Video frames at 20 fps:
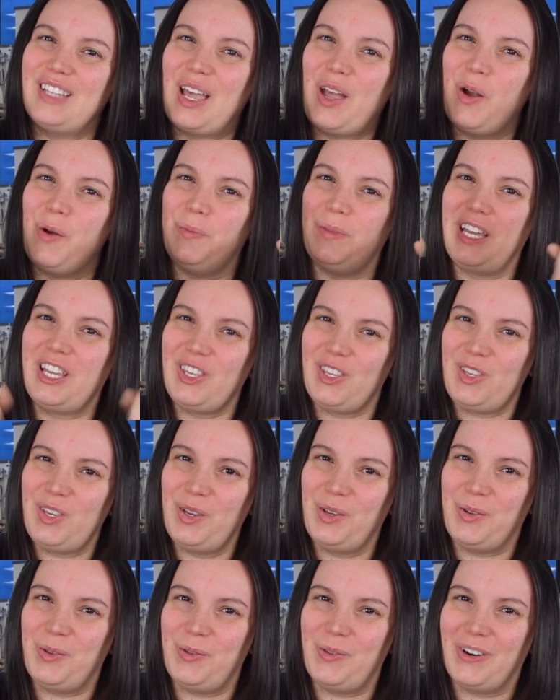I hope that
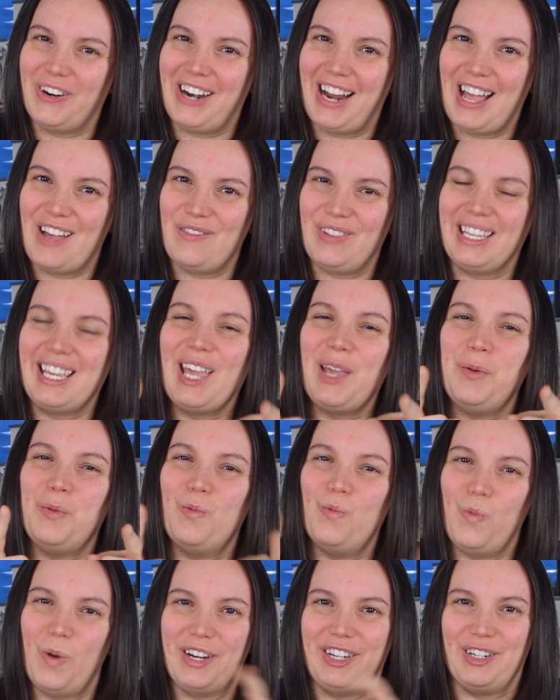you are having a
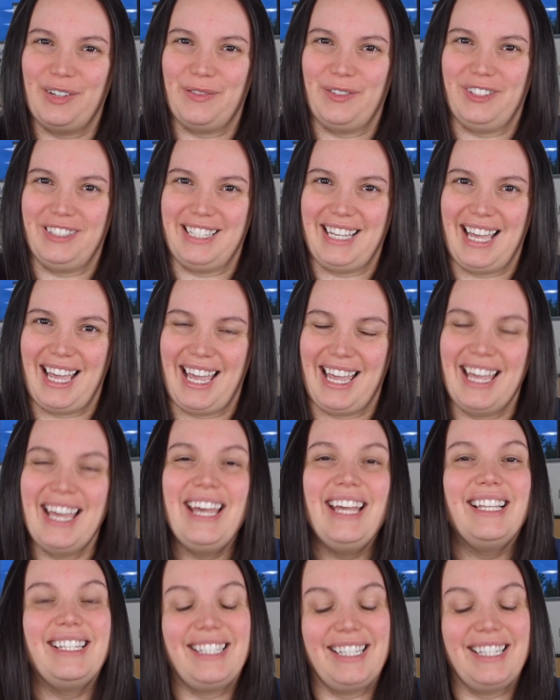wonderful day.